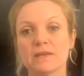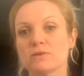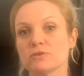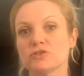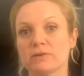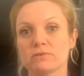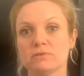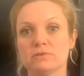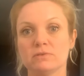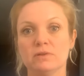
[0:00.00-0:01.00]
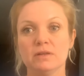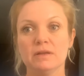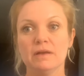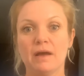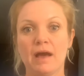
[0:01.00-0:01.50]
a general
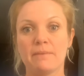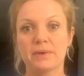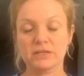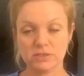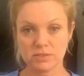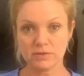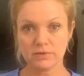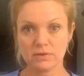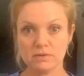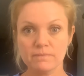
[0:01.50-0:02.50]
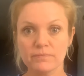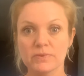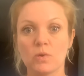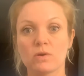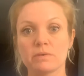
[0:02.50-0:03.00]
practitioner,
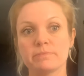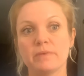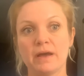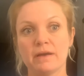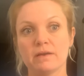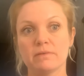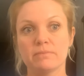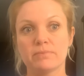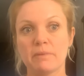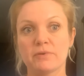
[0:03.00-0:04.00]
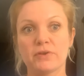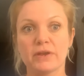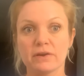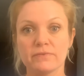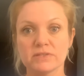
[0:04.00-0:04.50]
your primary
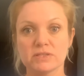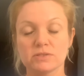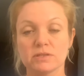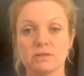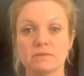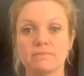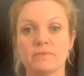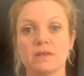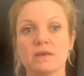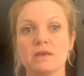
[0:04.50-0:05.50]
care physician,